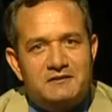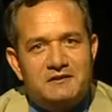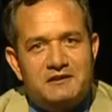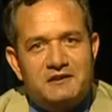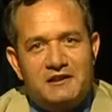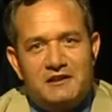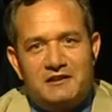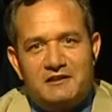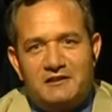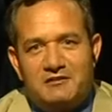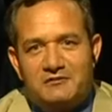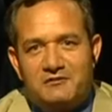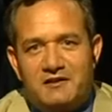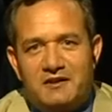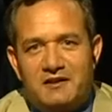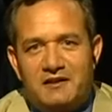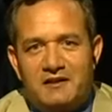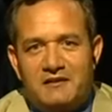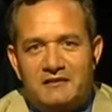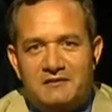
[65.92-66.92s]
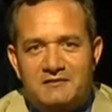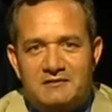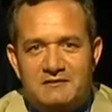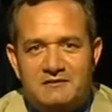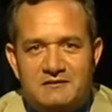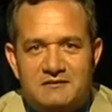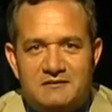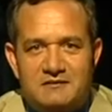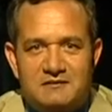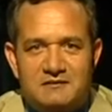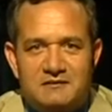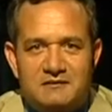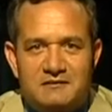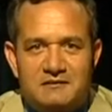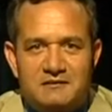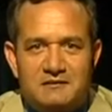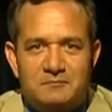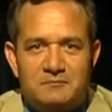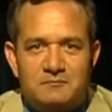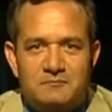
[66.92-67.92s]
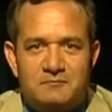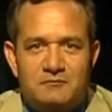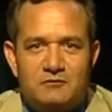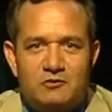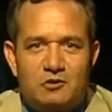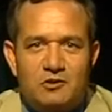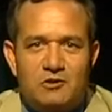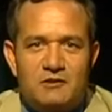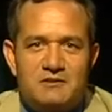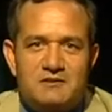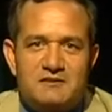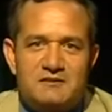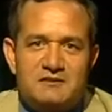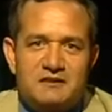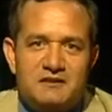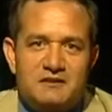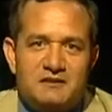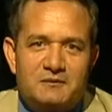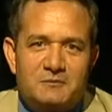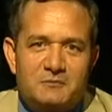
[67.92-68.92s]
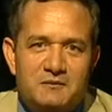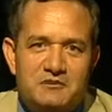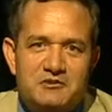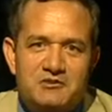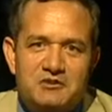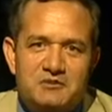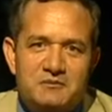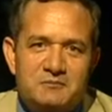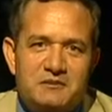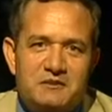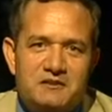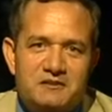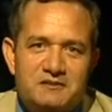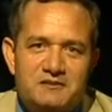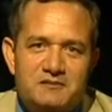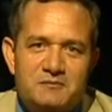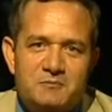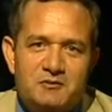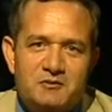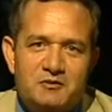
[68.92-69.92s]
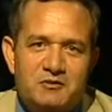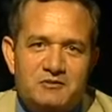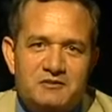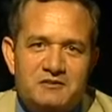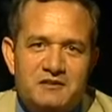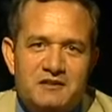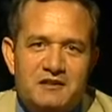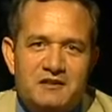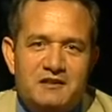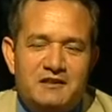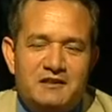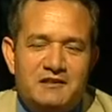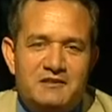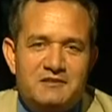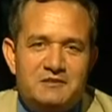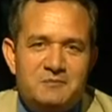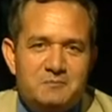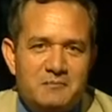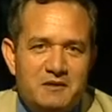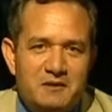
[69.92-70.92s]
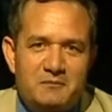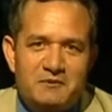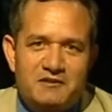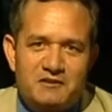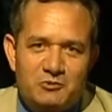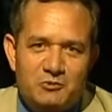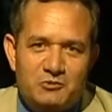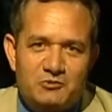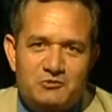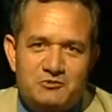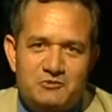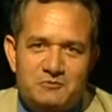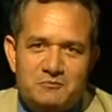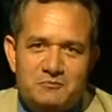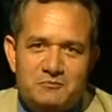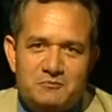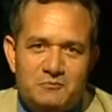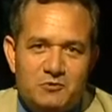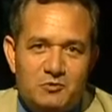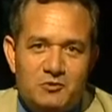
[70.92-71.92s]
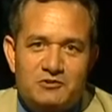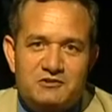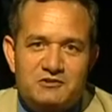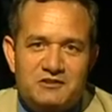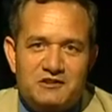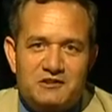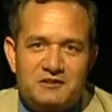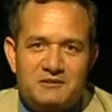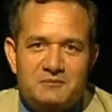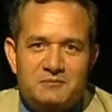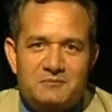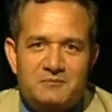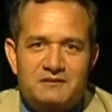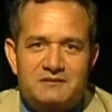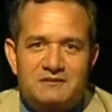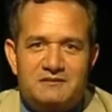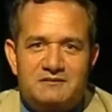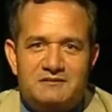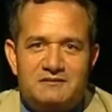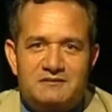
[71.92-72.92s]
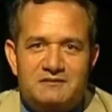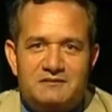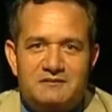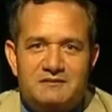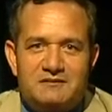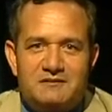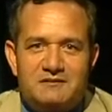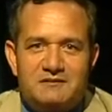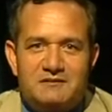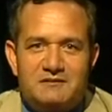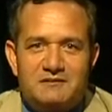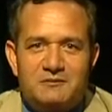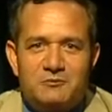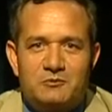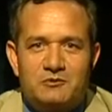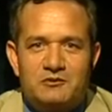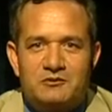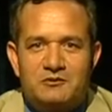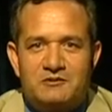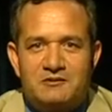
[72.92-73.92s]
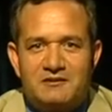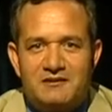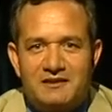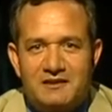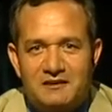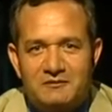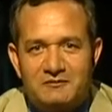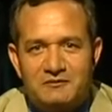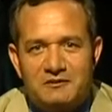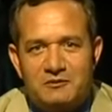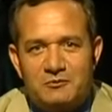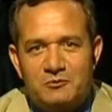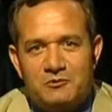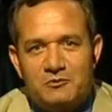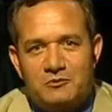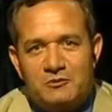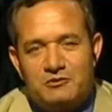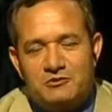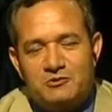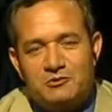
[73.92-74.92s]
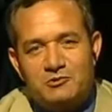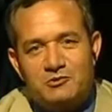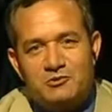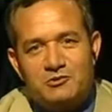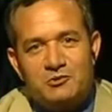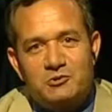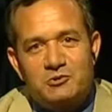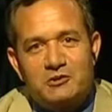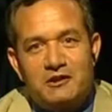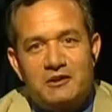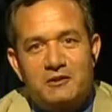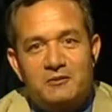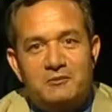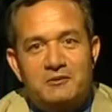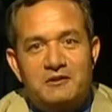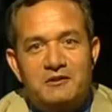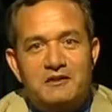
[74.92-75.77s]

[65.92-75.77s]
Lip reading: calligraphy as dots and measurements, because it maybe took more time, but whatever we want to show now